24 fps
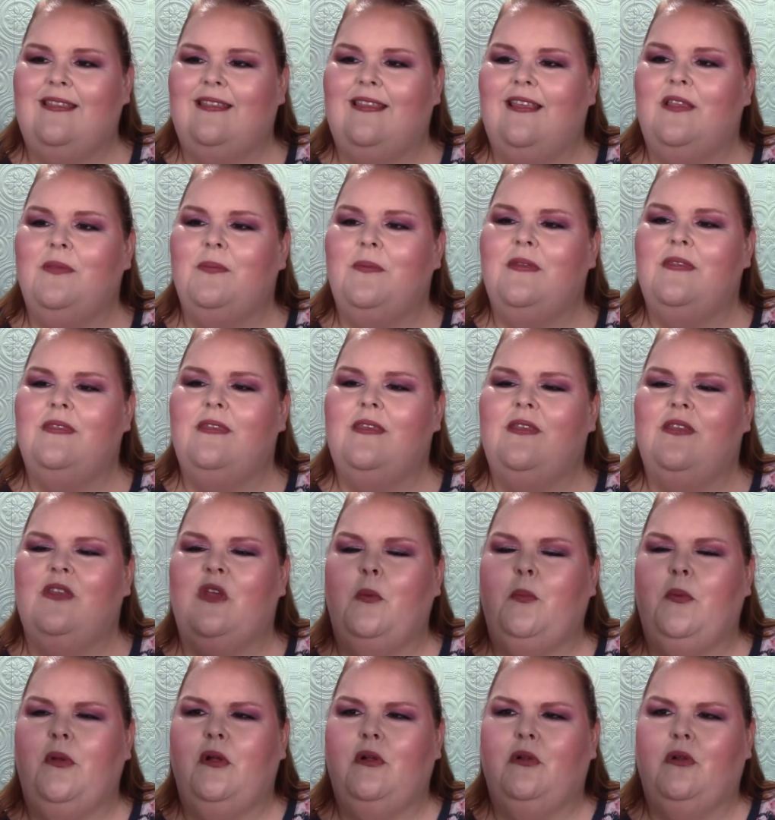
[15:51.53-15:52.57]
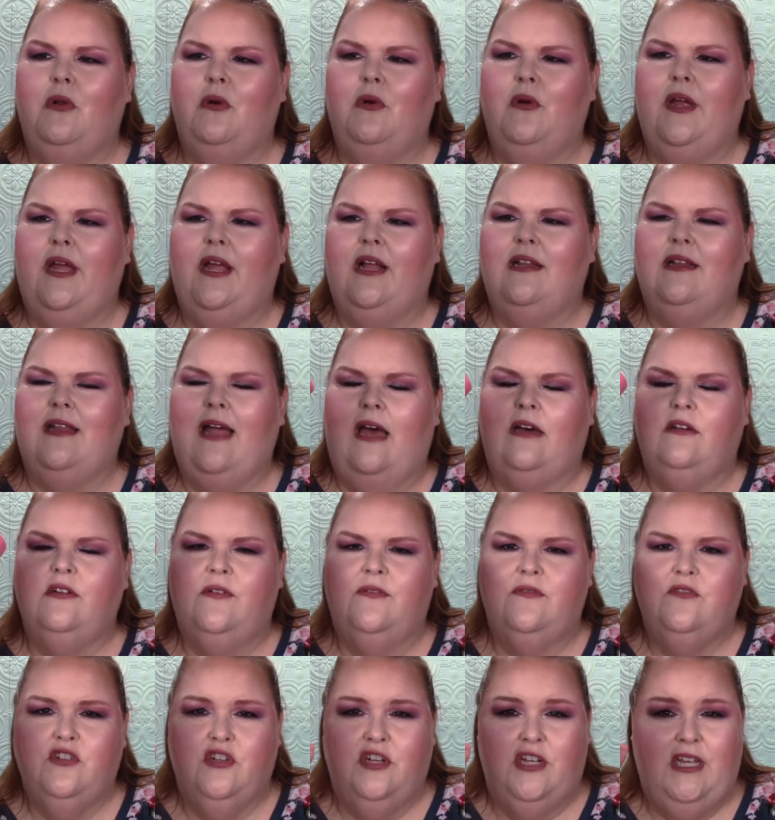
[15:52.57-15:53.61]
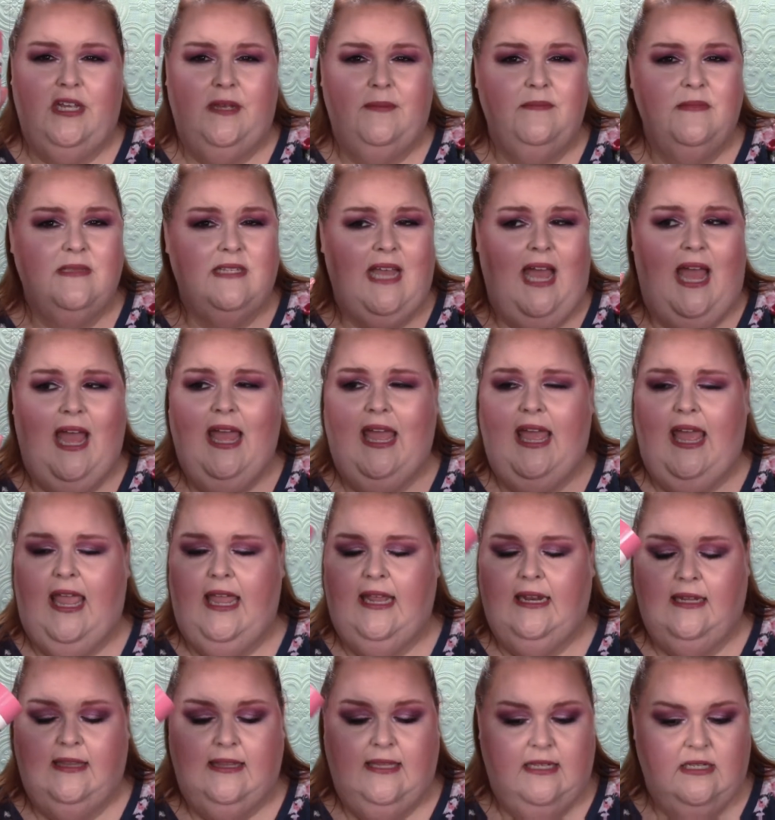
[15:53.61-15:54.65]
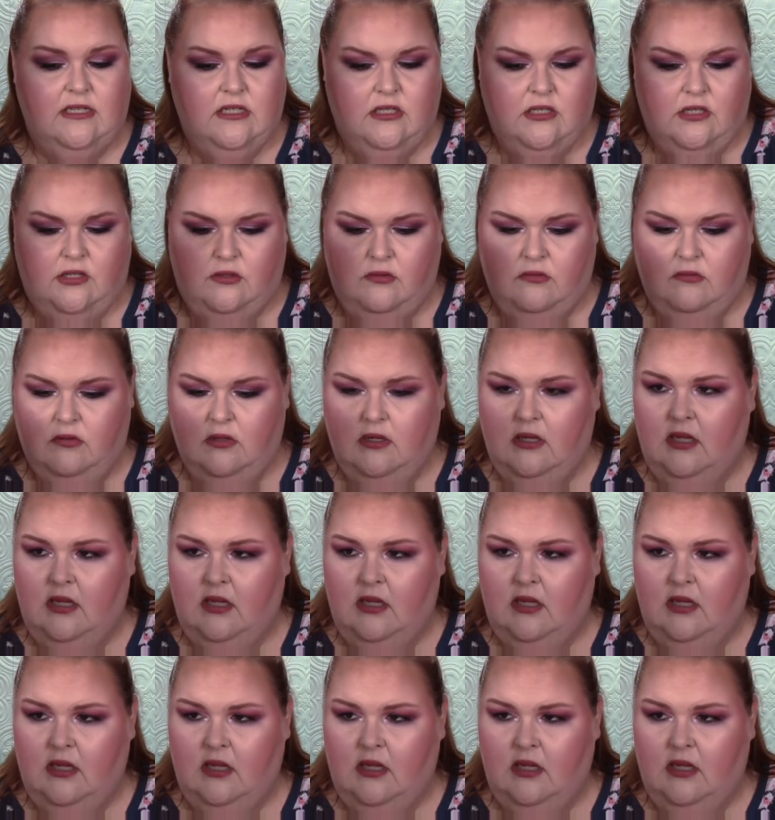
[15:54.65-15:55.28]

This was the Soap and Glory Cloud of Dreams. I hated this too.